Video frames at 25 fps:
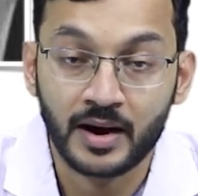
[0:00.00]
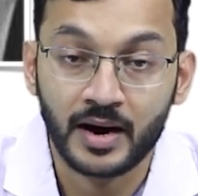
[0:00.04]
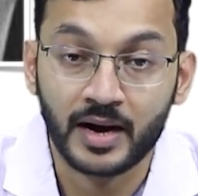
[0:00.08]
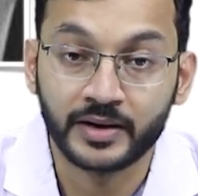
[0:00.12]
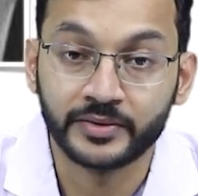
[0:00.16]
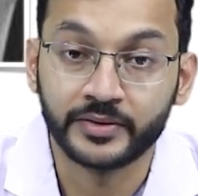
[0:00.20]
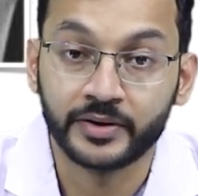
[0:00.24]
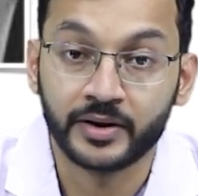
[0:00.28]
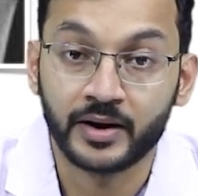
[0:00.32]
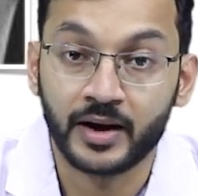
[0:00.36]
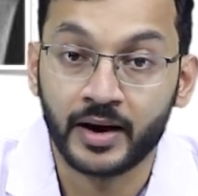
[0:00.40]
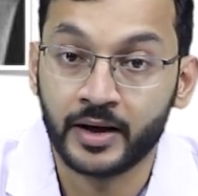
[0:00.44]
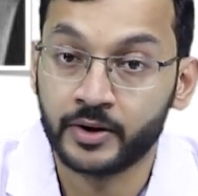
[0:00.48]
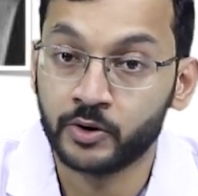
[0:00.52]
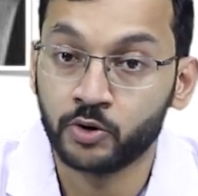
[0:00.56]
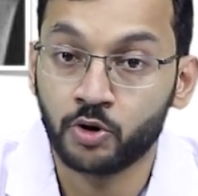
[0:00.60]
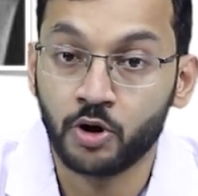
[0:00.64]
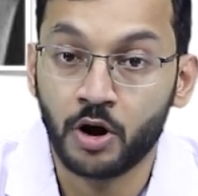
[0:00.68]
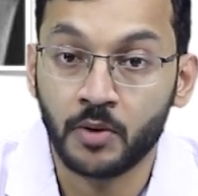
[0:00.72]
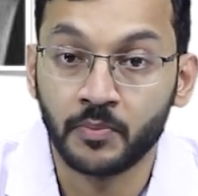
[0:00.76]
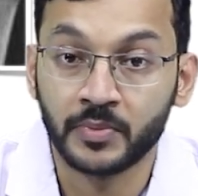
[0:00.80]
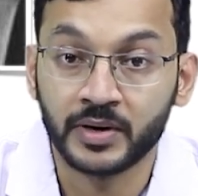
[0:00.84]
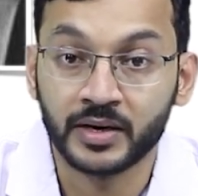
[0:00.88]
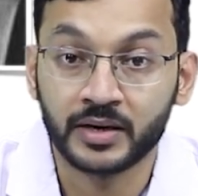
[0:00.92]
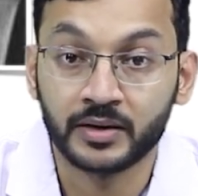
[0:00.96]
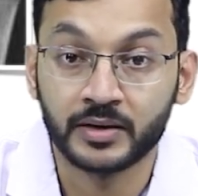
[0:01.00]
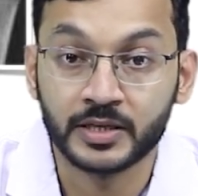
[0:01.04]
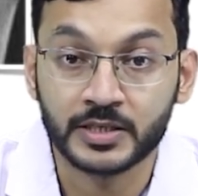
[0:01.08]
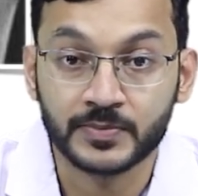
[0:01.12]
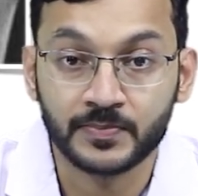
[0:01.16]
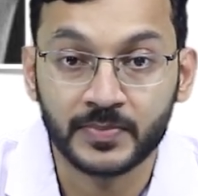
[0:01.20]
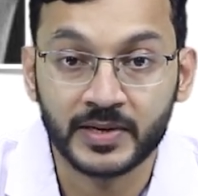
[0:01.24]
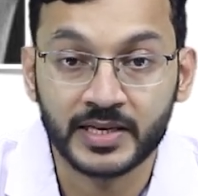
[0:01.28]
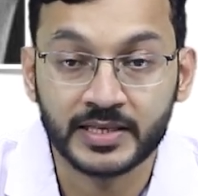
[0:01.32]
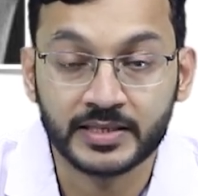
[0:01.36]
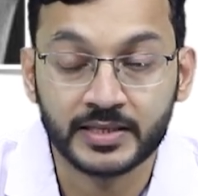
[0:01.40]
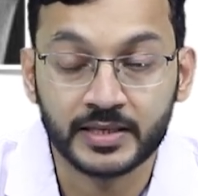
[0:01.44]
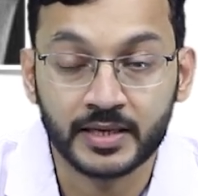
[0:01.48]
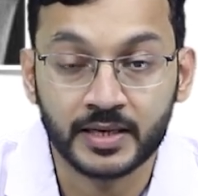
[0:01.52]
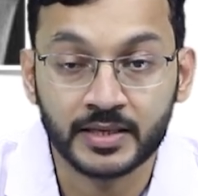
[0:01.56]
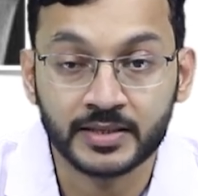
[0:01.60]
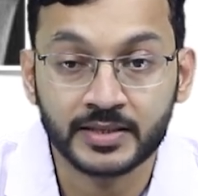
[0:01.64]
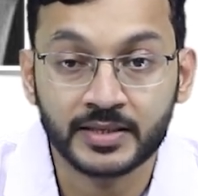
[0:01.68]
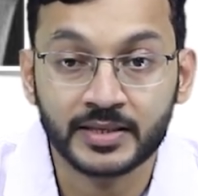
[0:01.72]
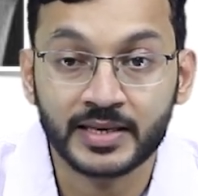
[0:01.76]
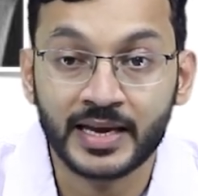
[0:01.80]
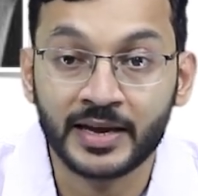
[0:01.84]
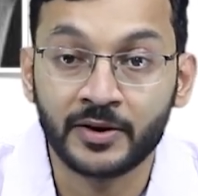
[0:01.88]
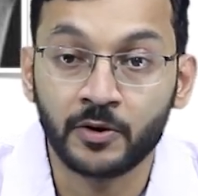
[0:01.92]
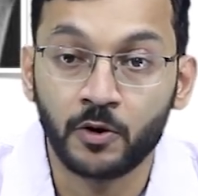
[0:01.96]
Other uncommon
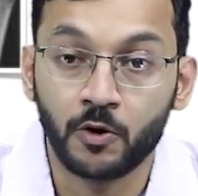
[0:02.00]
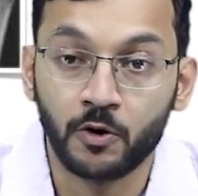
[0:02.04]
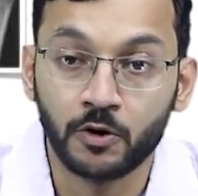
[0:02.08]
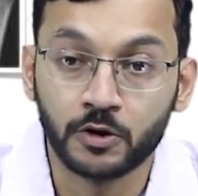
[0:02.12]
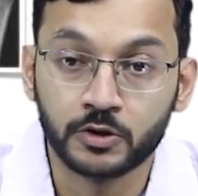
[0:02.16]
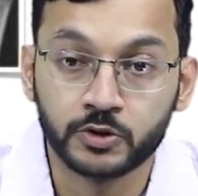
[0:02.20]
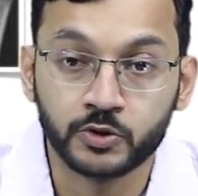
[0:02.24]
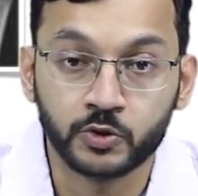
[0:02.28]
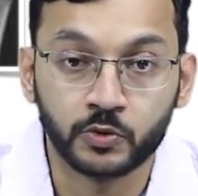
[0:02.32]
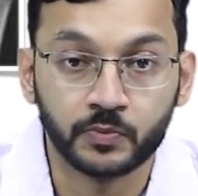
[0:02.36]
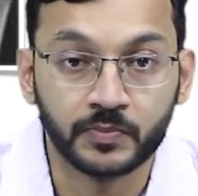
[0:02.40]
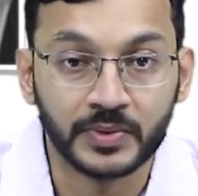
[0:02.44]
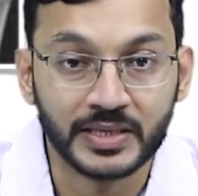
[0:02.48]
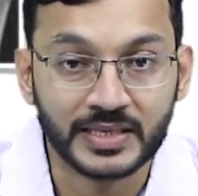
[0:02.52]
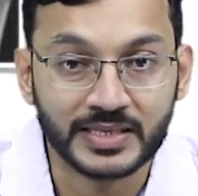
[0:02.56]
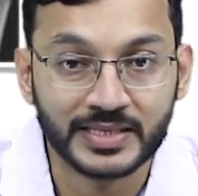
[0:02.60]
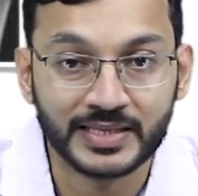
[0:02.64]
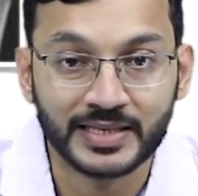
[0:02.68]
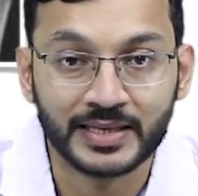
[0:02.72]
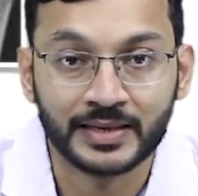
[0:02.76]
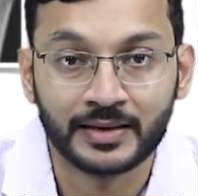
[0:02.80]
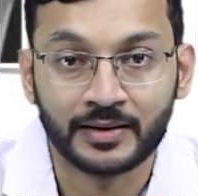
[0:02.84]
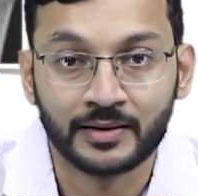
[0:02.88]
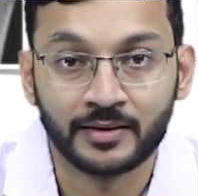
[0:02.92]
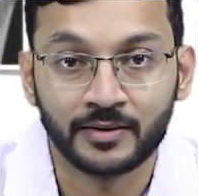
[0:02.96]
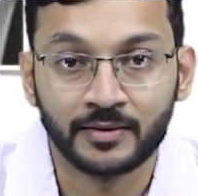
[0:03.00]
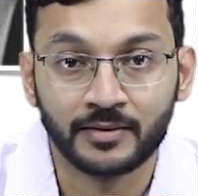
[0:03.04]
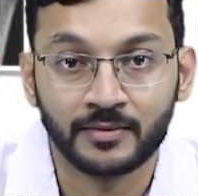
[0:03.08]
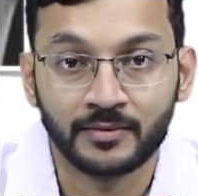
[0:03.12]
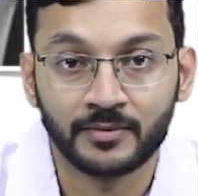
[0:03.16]
dysplasias can also be seen.